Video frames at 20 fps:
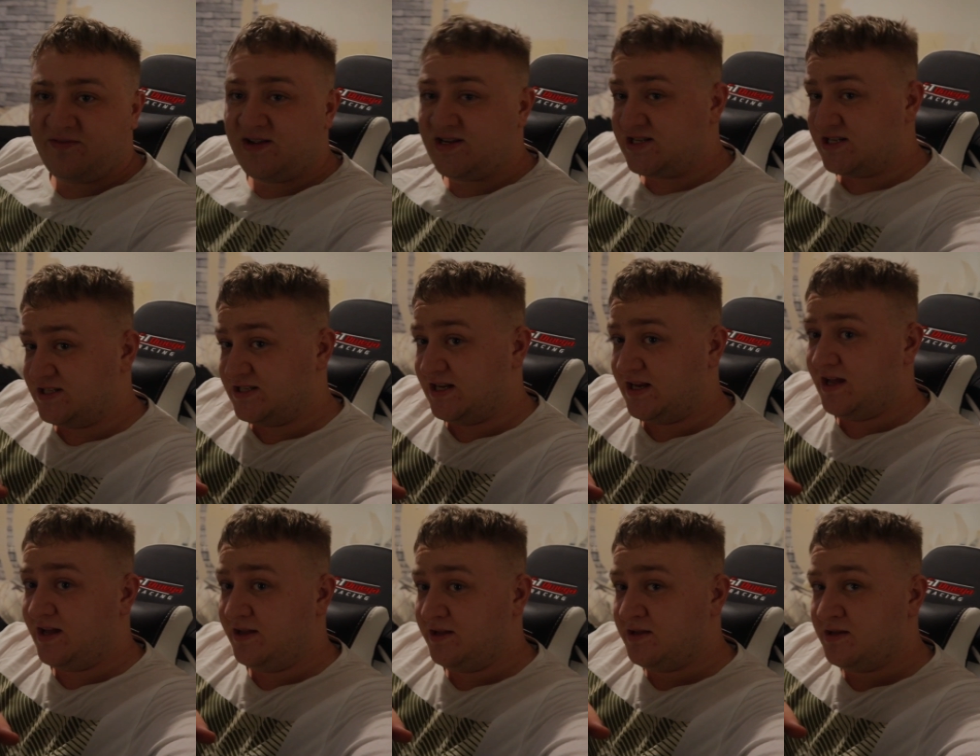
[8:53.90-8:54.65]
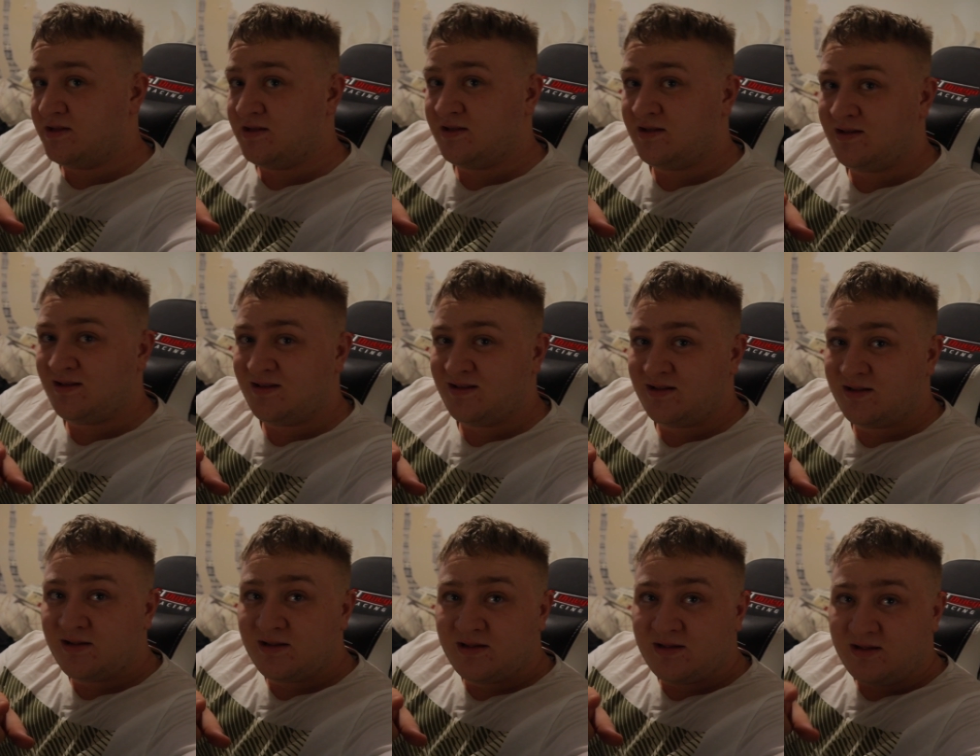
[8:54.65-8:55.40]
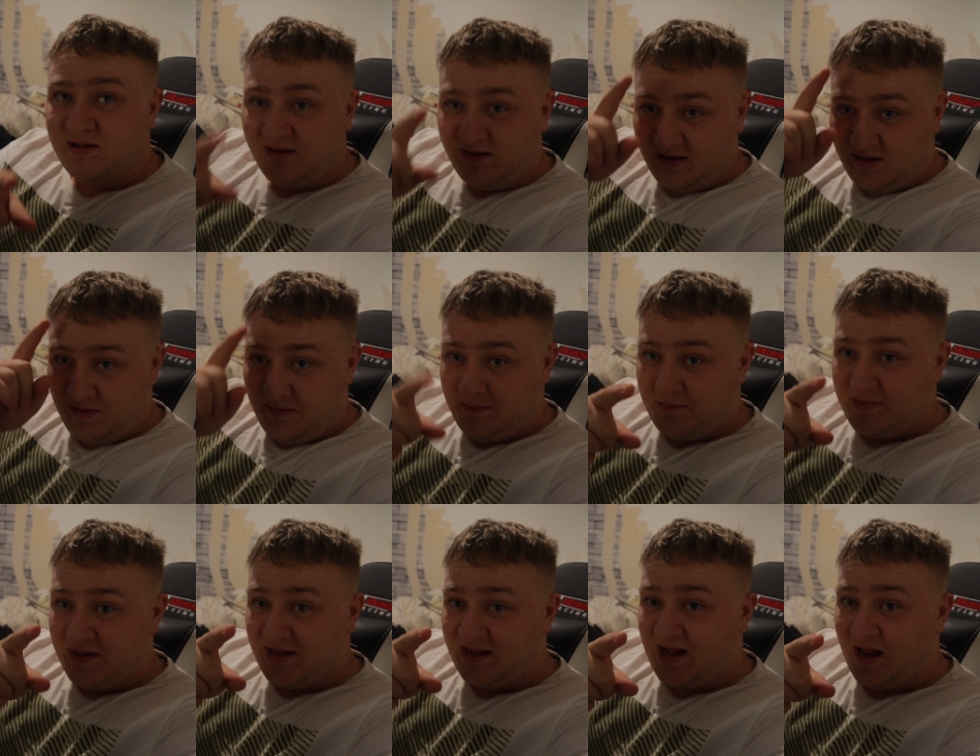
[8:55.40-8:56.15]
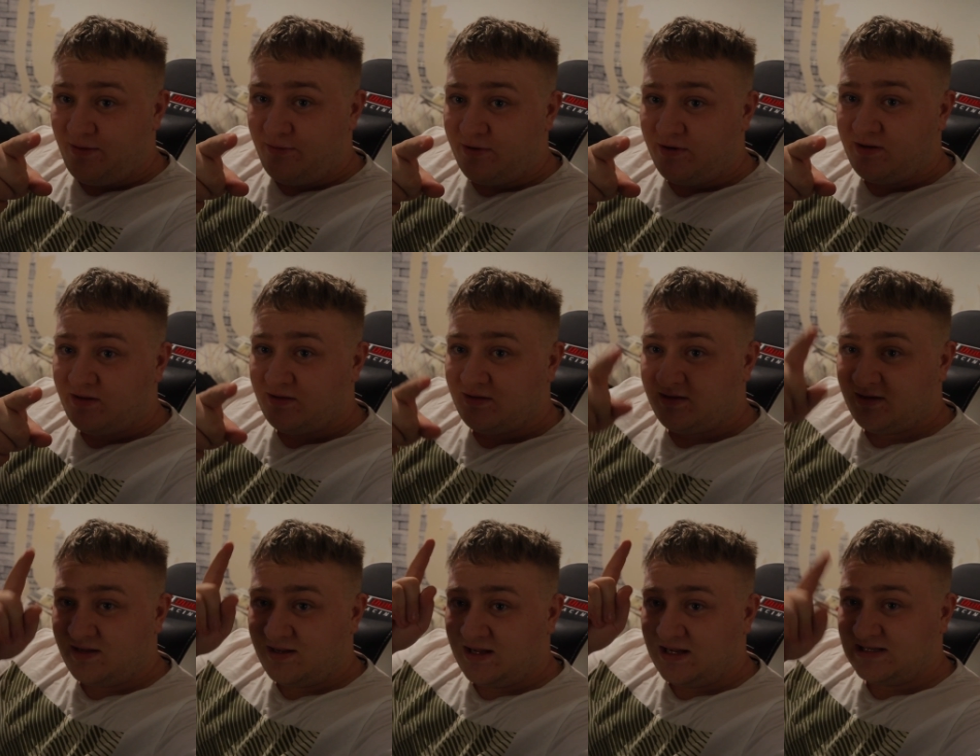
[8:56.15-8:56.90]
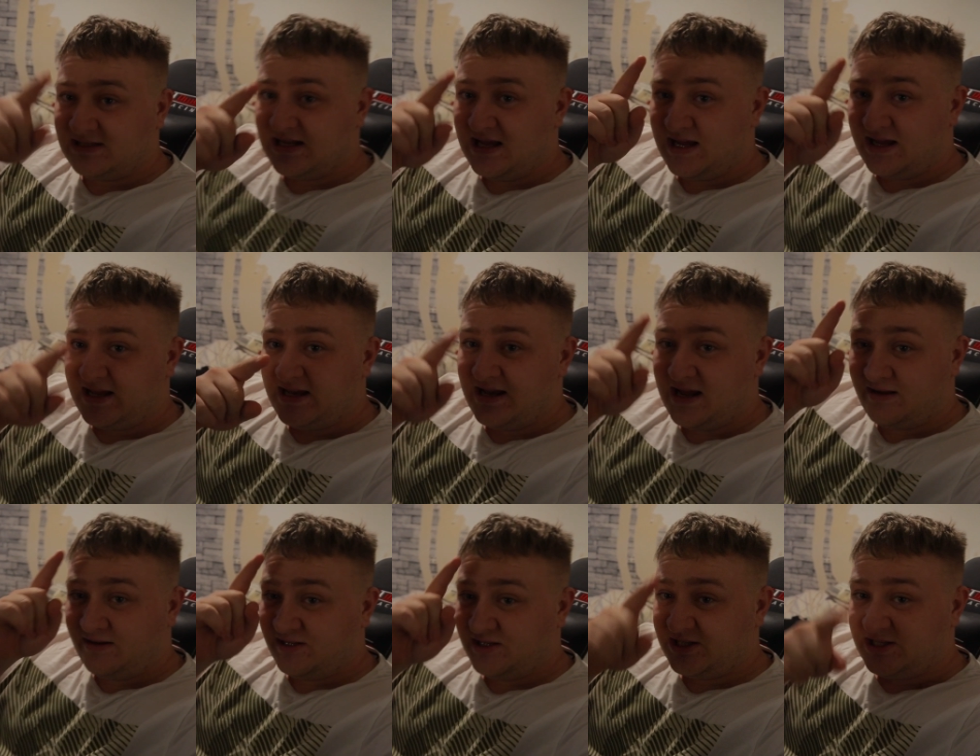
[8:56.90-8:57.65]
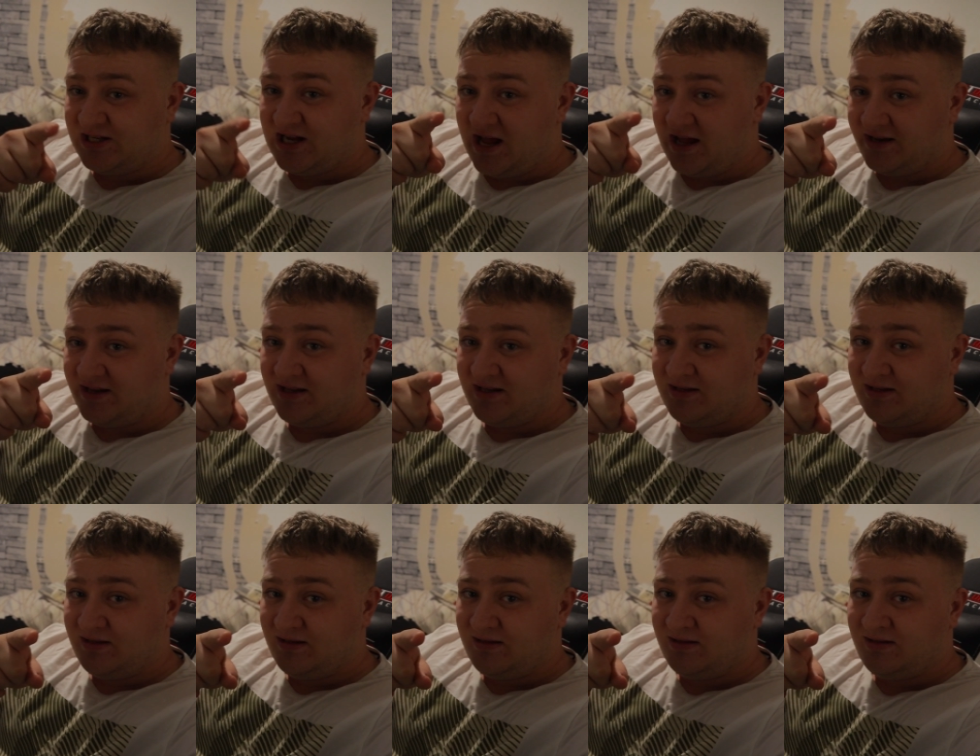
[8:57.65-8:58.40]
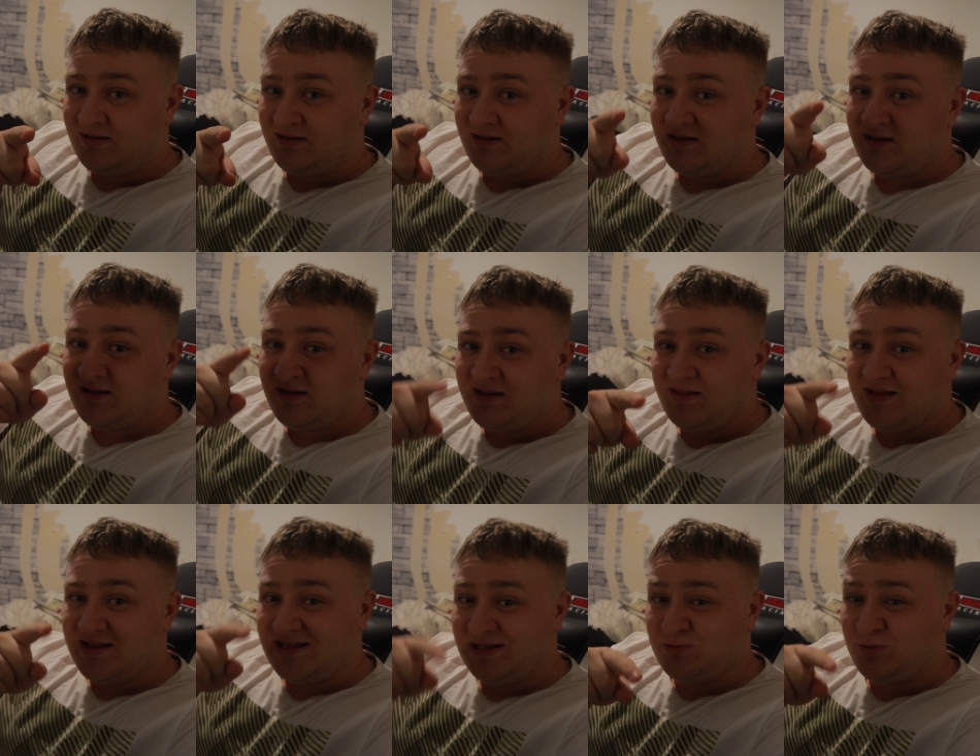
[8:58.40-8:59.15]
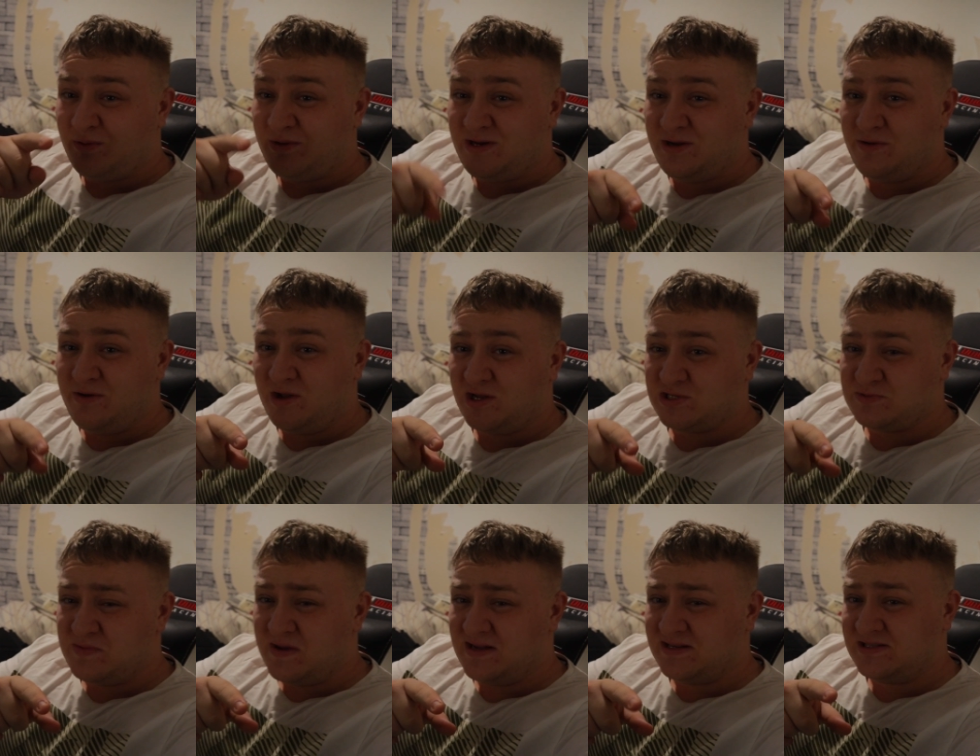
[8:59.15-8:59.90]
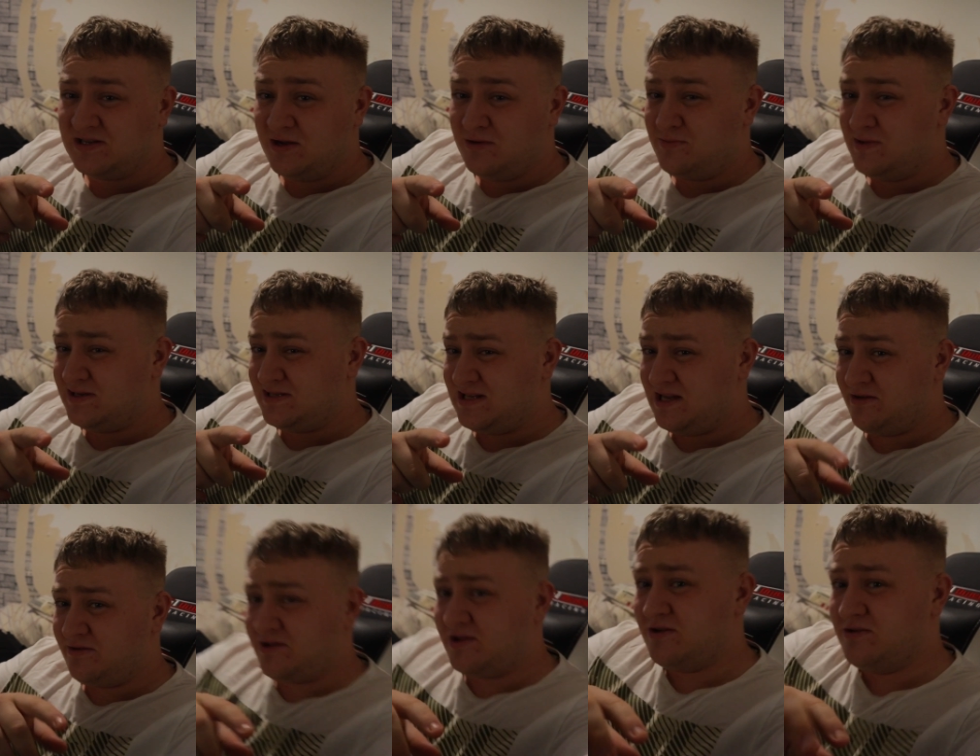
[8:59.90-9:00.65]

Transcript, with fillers: fishing today. Me and Cameron are taking down a shed. This is what we do in our spare time. Let's see how it